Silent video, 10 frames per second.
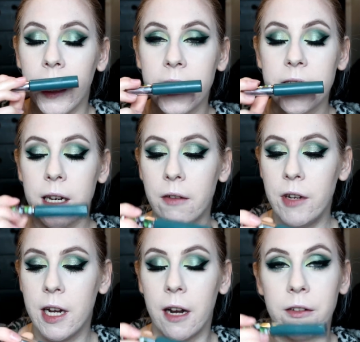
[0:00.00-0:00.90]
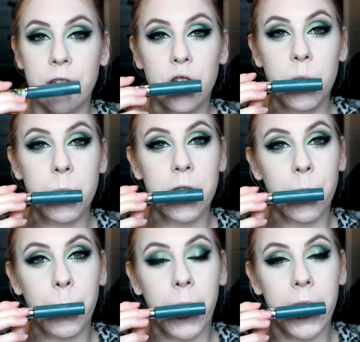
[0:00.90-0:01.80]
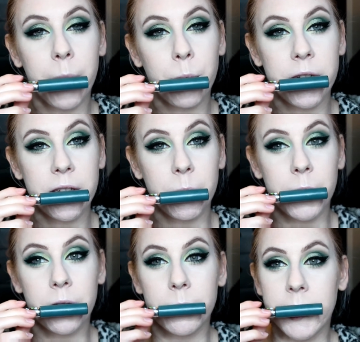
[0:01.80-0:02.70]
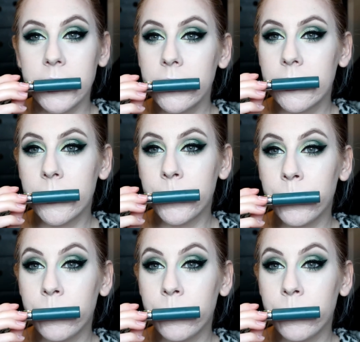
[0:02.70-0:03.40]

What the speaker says: And it's a lovely colour. It's Jupiter by Pretty Zombie Cosmetics.